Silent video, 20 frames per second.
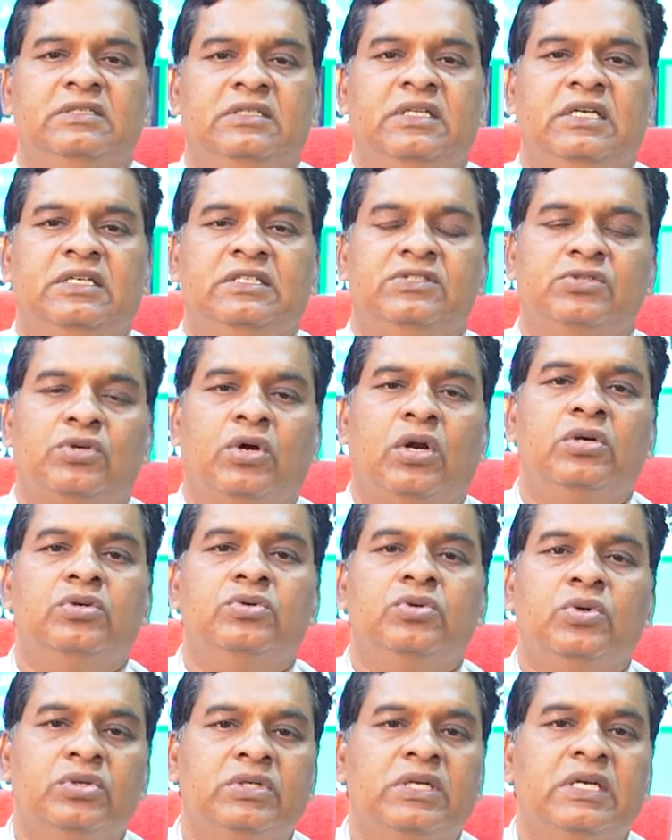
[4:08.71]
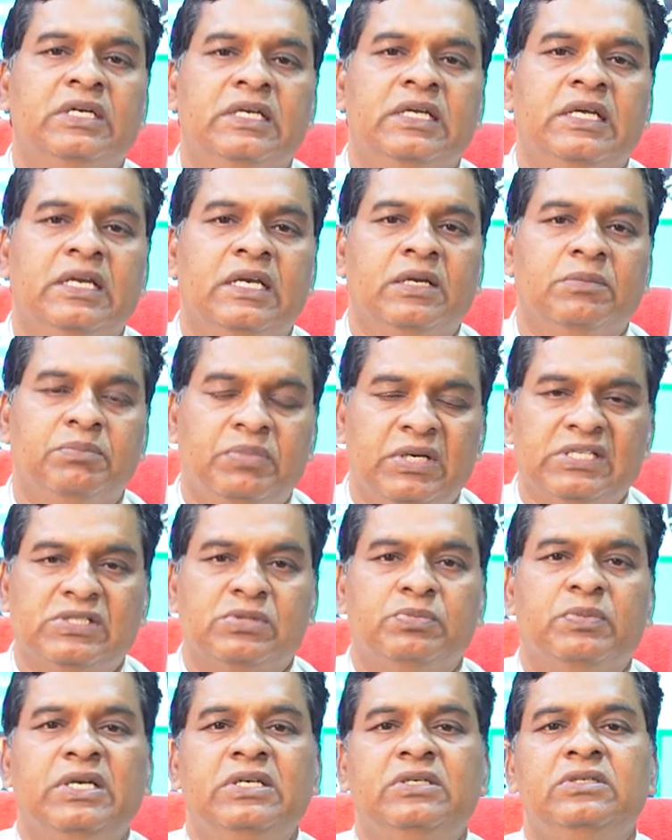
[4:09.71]
that is called total knee
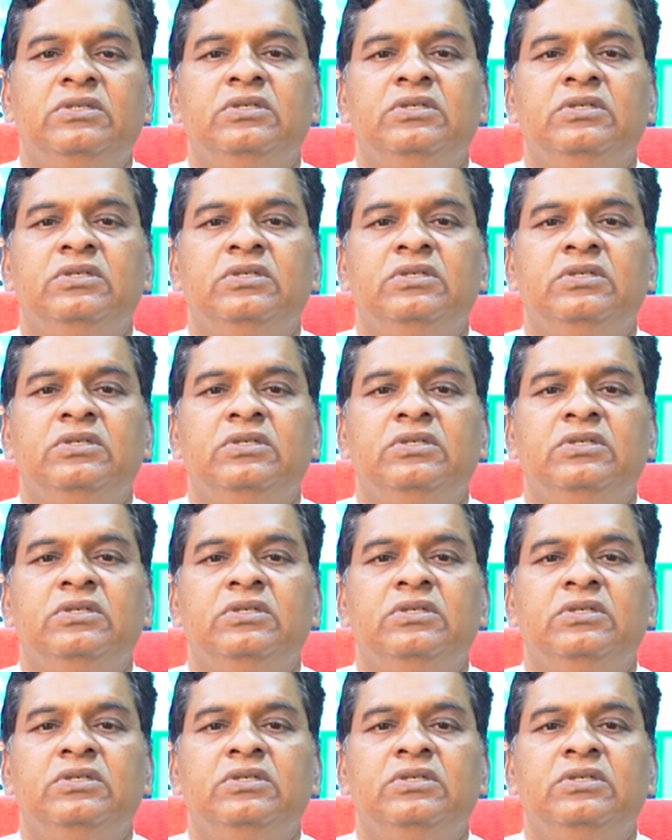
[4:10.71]
replacement